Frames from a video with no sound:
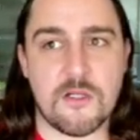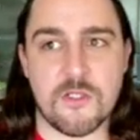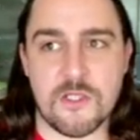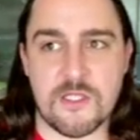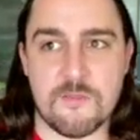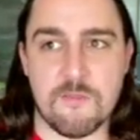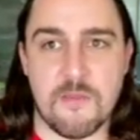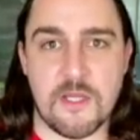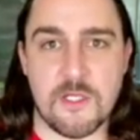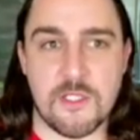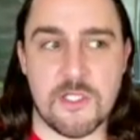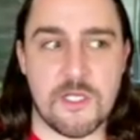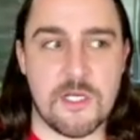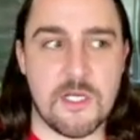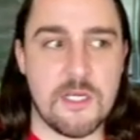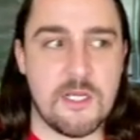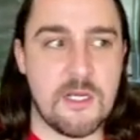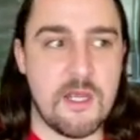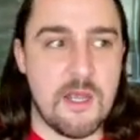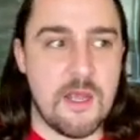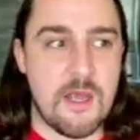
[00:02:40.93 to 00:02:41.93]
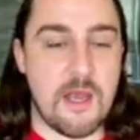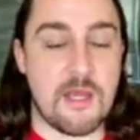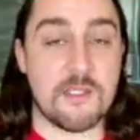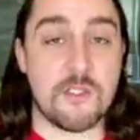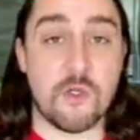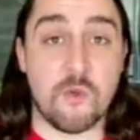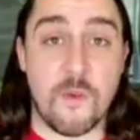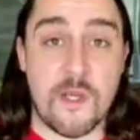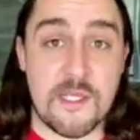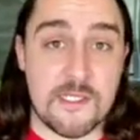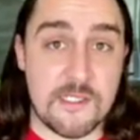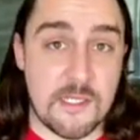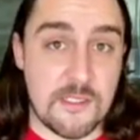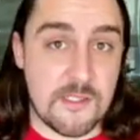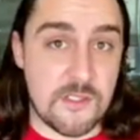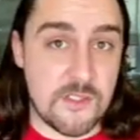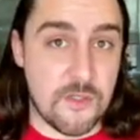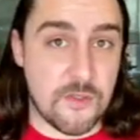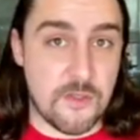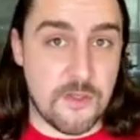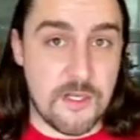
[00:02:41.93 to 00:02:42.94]
just mention it. I saw West Side
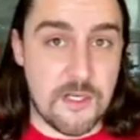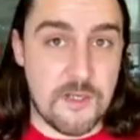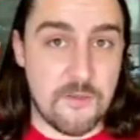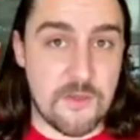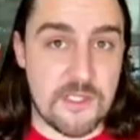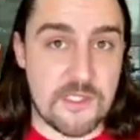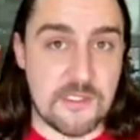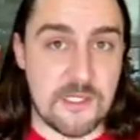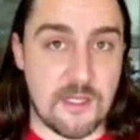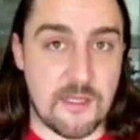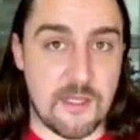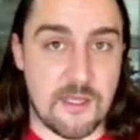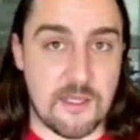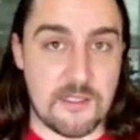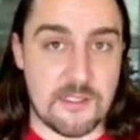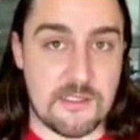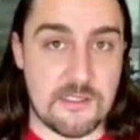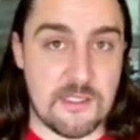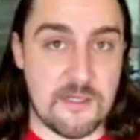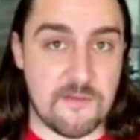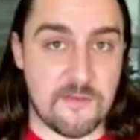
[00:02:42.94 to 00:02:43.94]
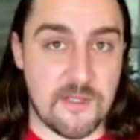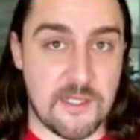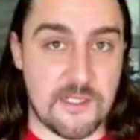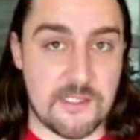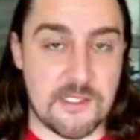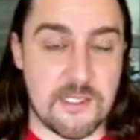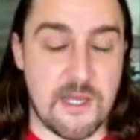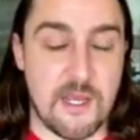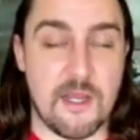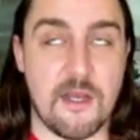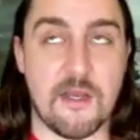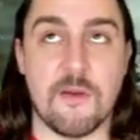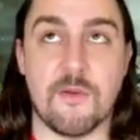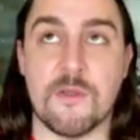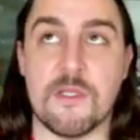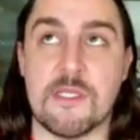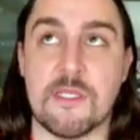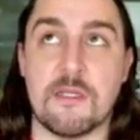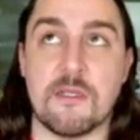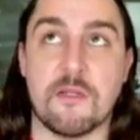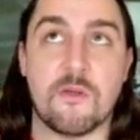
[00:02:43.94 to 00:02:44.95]
Story with Stella and Steve last night, and it
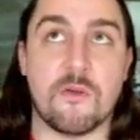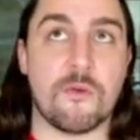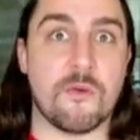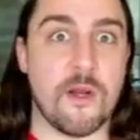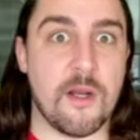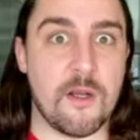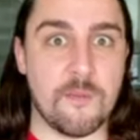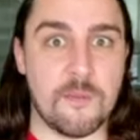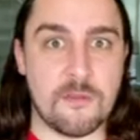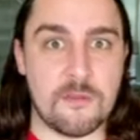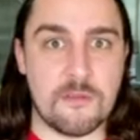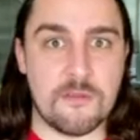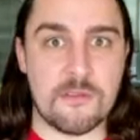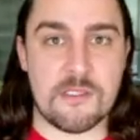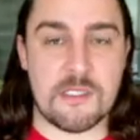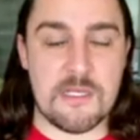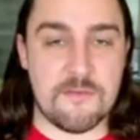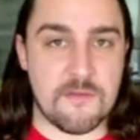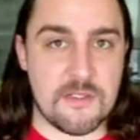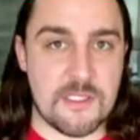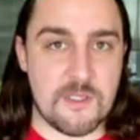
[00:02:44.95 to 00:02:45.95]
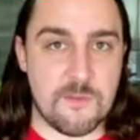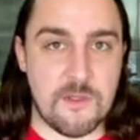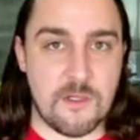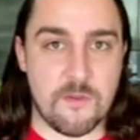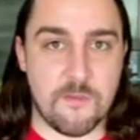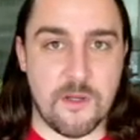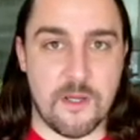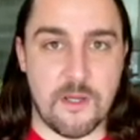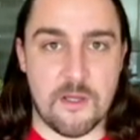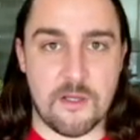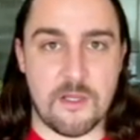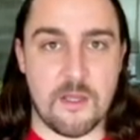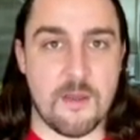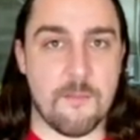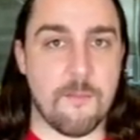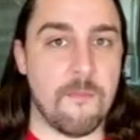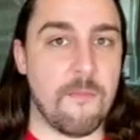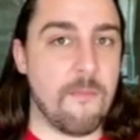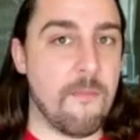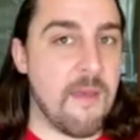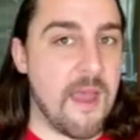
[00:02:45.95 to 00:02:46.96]
was incredible. Steven Spielberg,
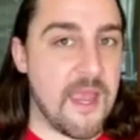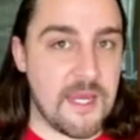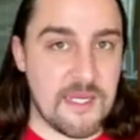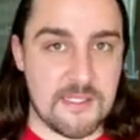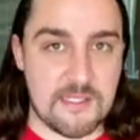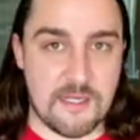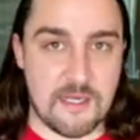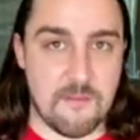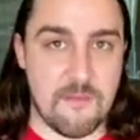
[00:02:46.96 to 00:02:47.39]
amazing